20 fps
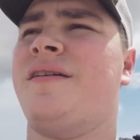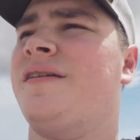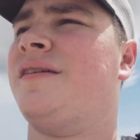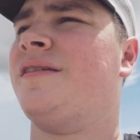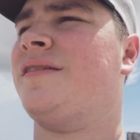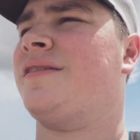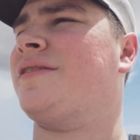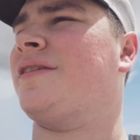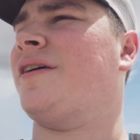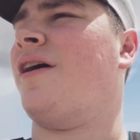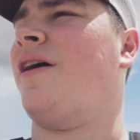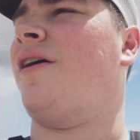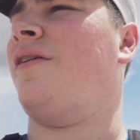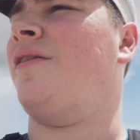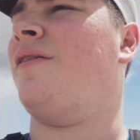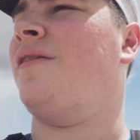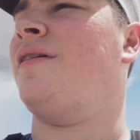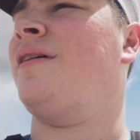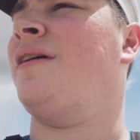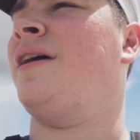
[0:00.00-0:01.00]
So,
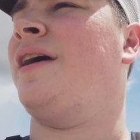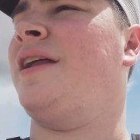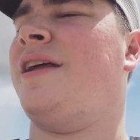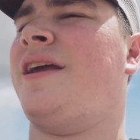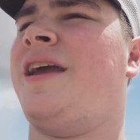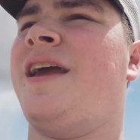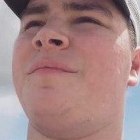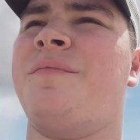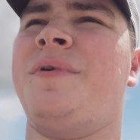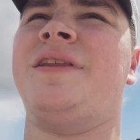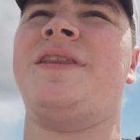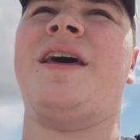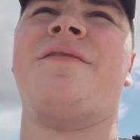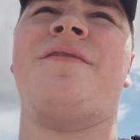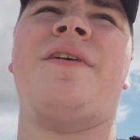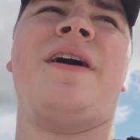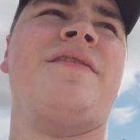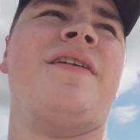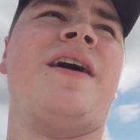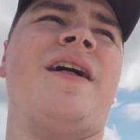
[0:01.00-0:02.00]
and you can't beat that.
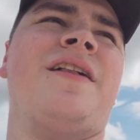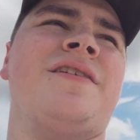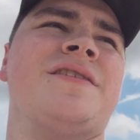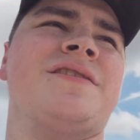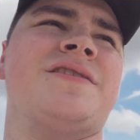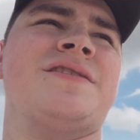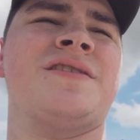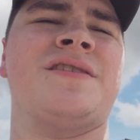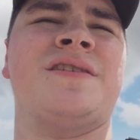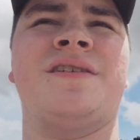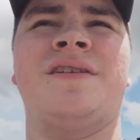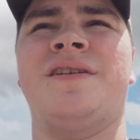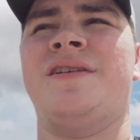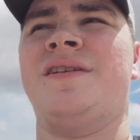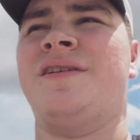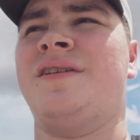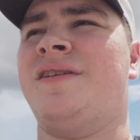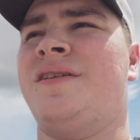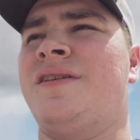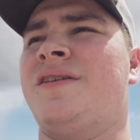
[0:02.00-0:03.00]
$5
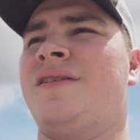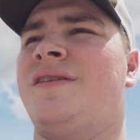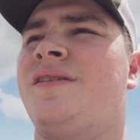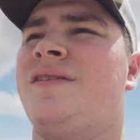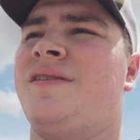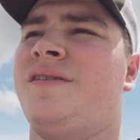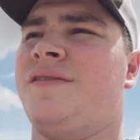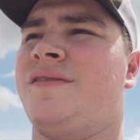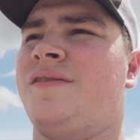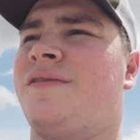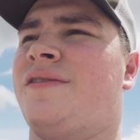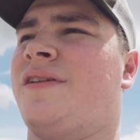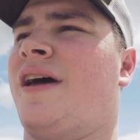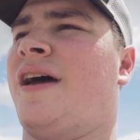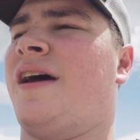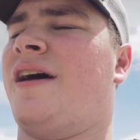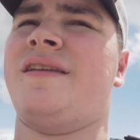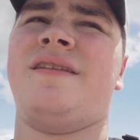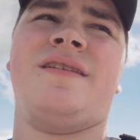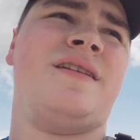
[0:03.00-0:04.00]
for
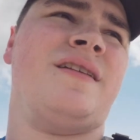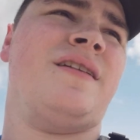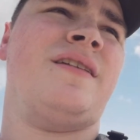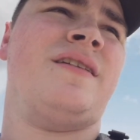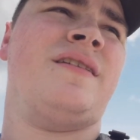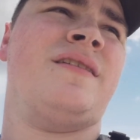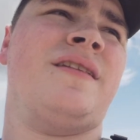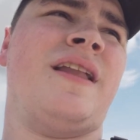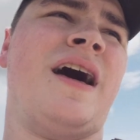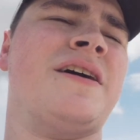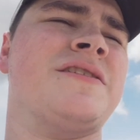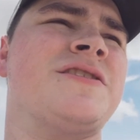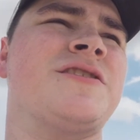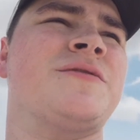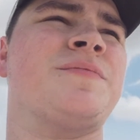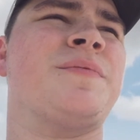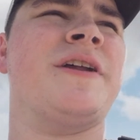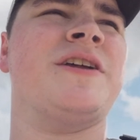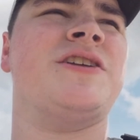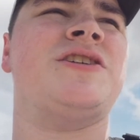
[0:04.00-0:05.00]
that. Laos
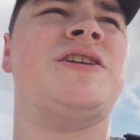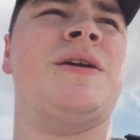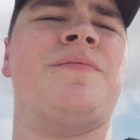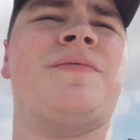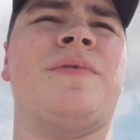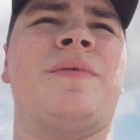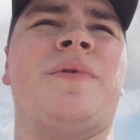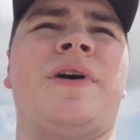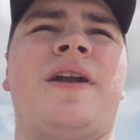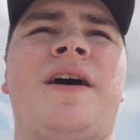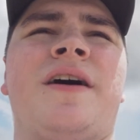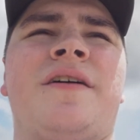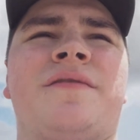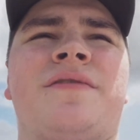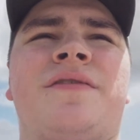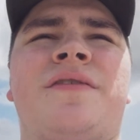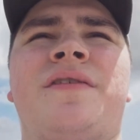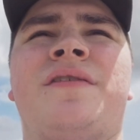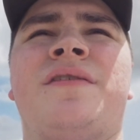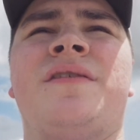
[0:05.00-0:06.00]
is pretty cheap from what
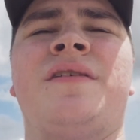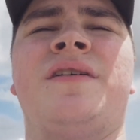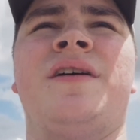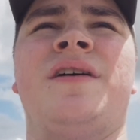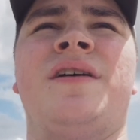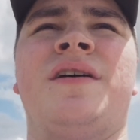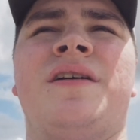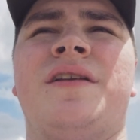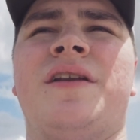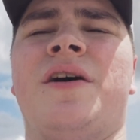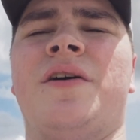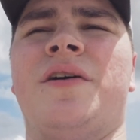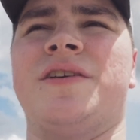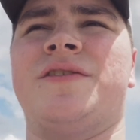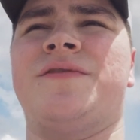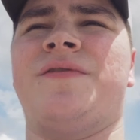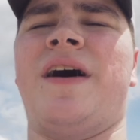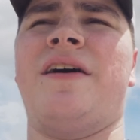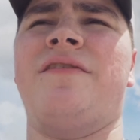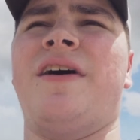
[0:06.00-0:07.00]
I've
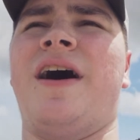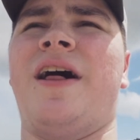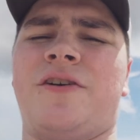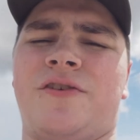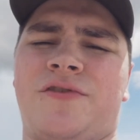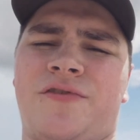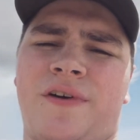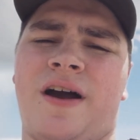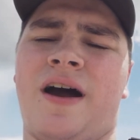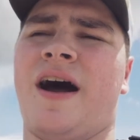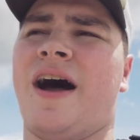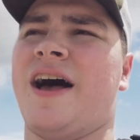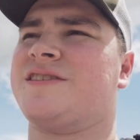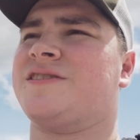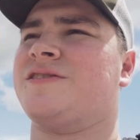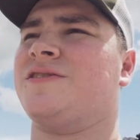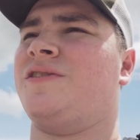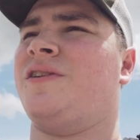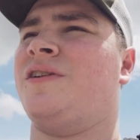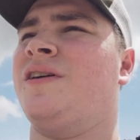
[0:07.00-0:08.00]
noticed. $5 for a
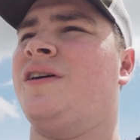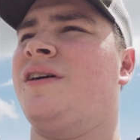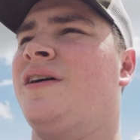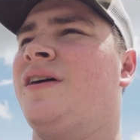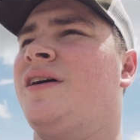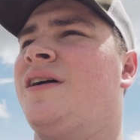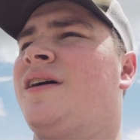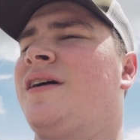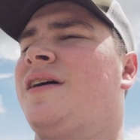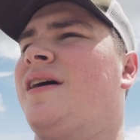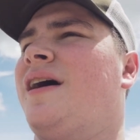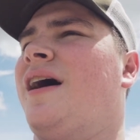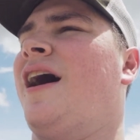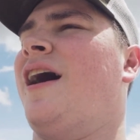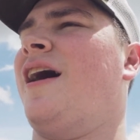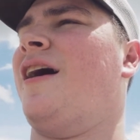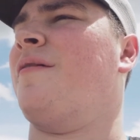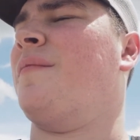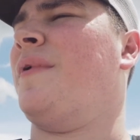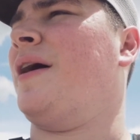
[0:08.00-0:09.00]
hostel.
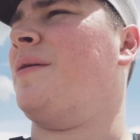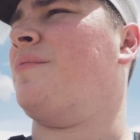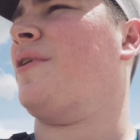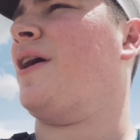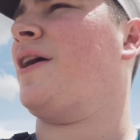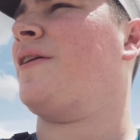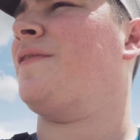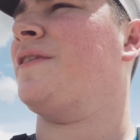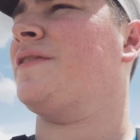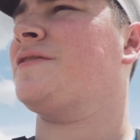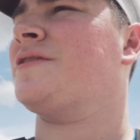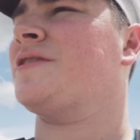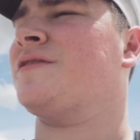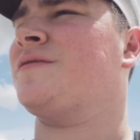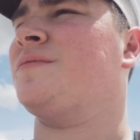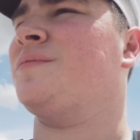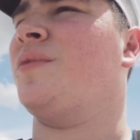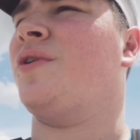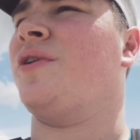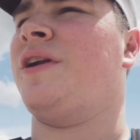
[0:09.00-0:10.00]
My breakfast
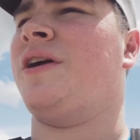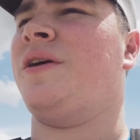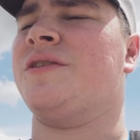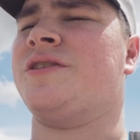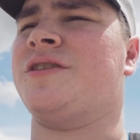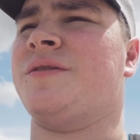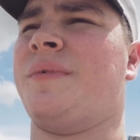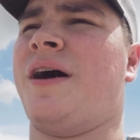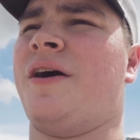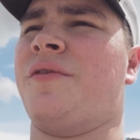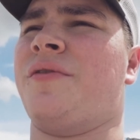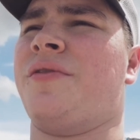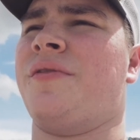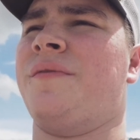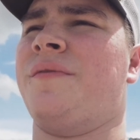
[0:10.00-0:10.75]
this morning was about